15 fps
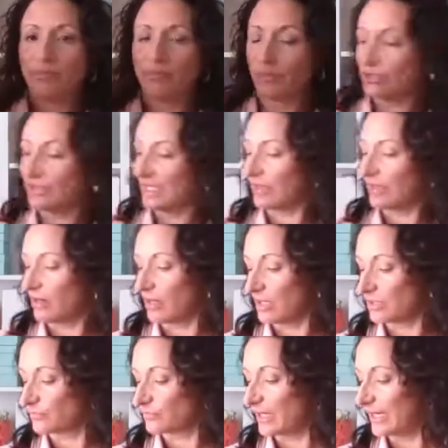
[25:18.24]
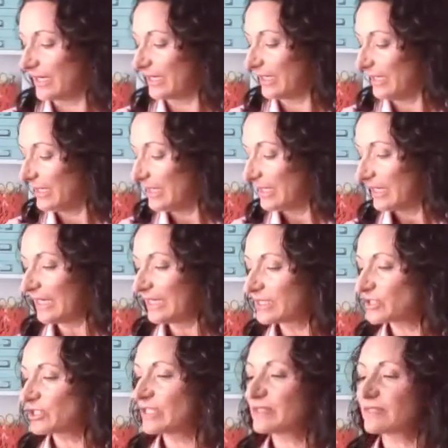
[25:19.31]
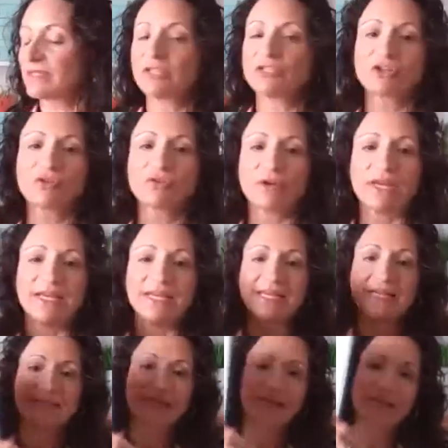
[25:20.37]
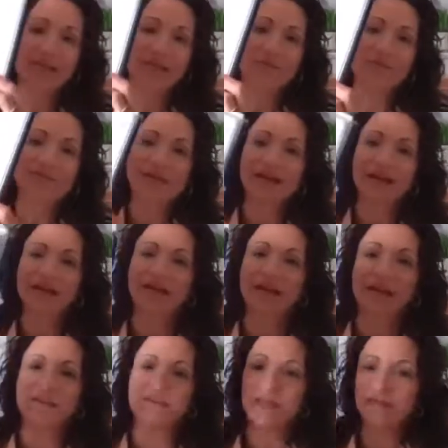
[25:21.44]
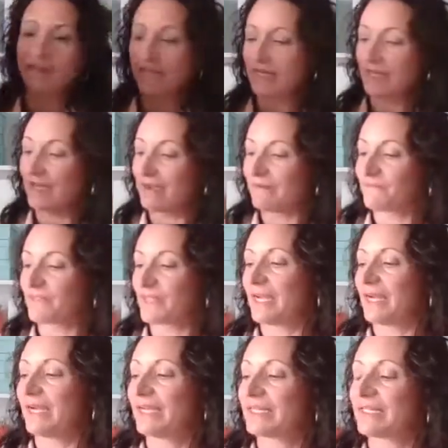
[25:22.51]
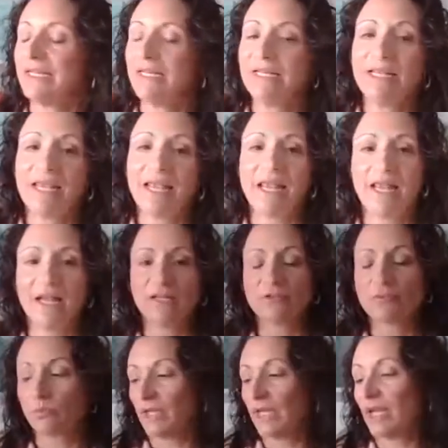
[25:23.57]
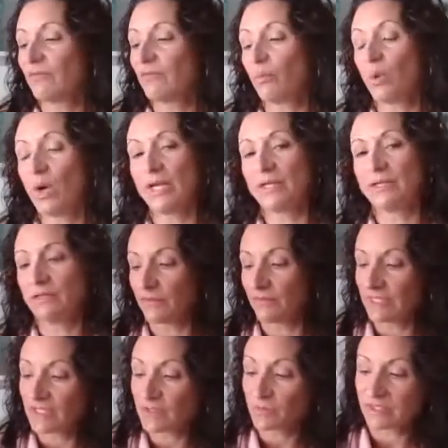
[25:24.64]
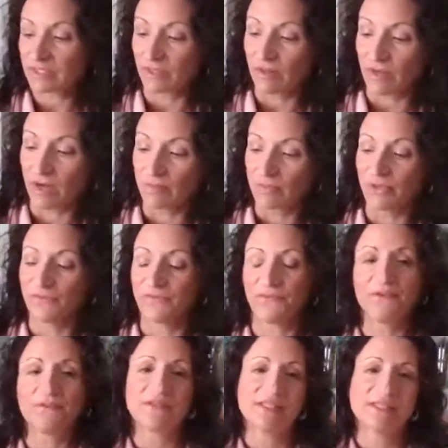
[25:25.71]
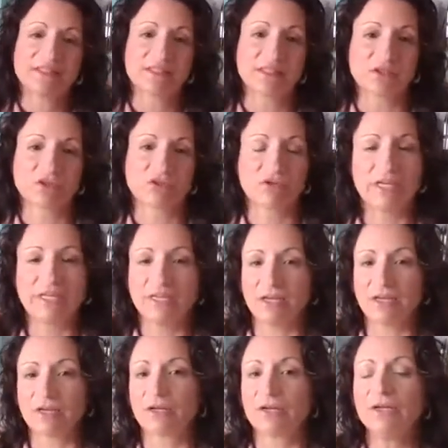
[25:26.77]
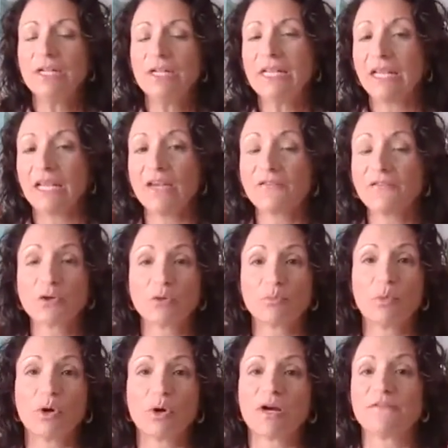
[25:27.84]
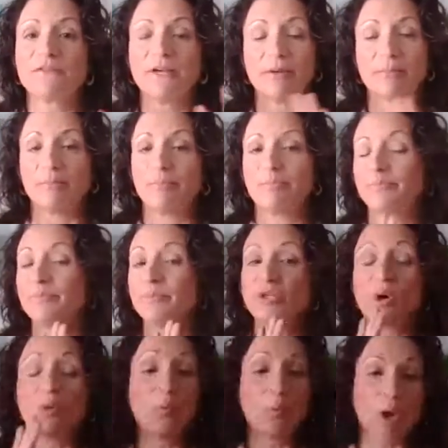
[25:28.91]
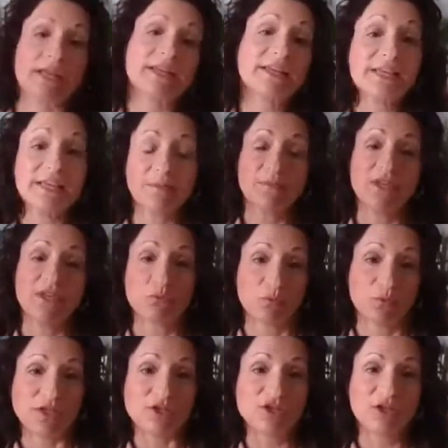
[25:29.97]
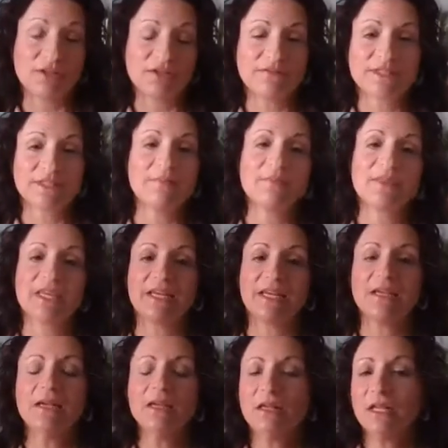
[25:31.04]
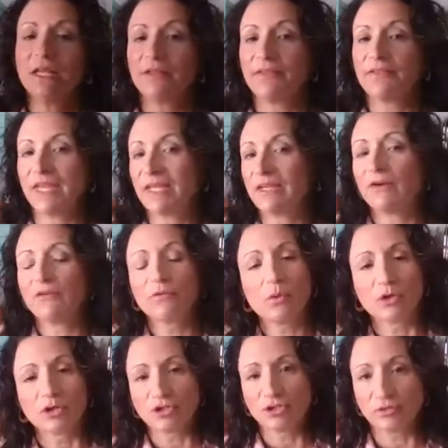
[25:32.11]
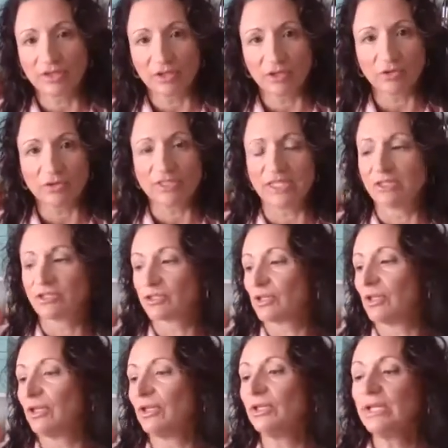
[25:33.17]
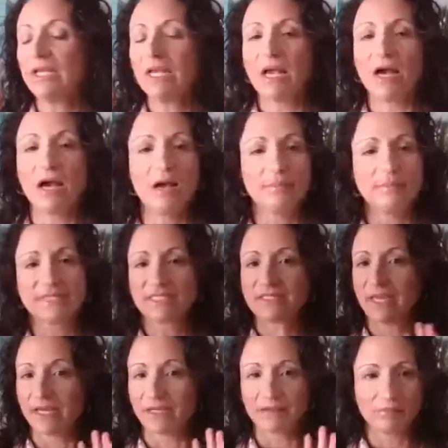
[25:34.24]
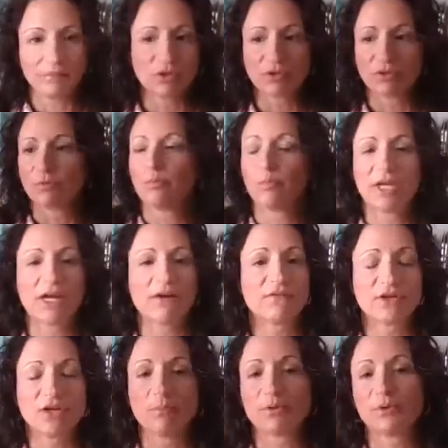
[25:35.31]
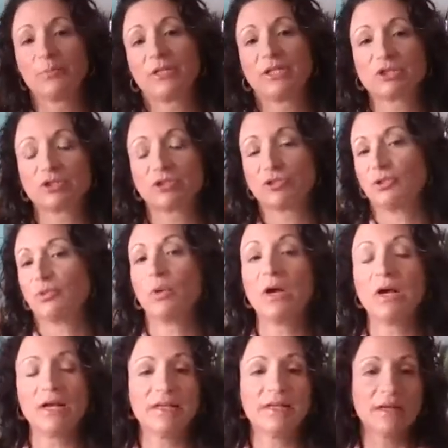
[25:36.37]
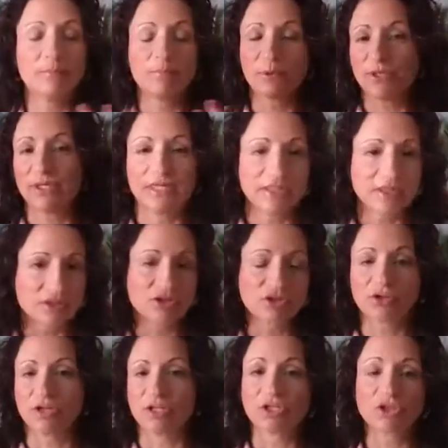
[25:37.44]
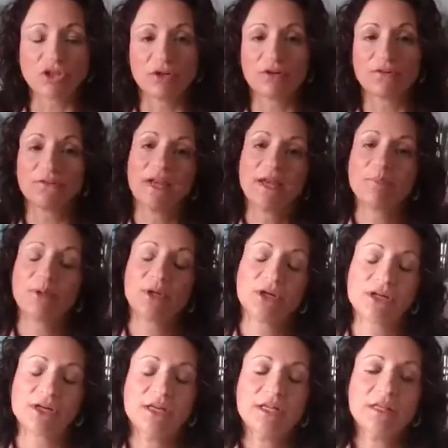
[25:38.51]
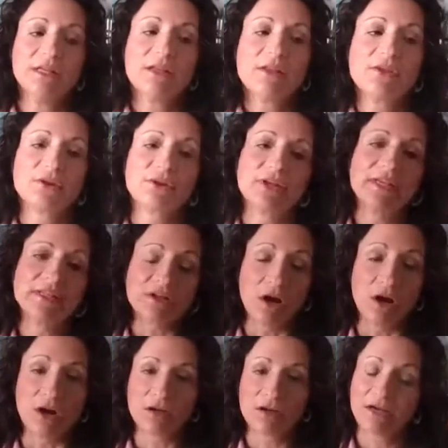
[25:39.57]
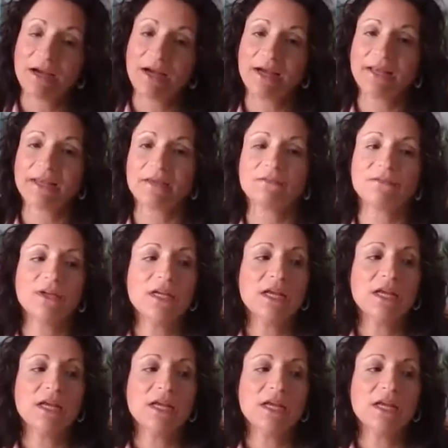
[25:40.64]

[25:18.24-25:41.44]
birthday cards, right? It's just such a great, easy keepsake. And then they have that. And we have one, this was a combo of 5th and 6th grade year. If you're more of a don't want to keep the original of something, then of course you can go digital, take your whatever number of pictures you want and put it into a Shutterfly book. There is archive.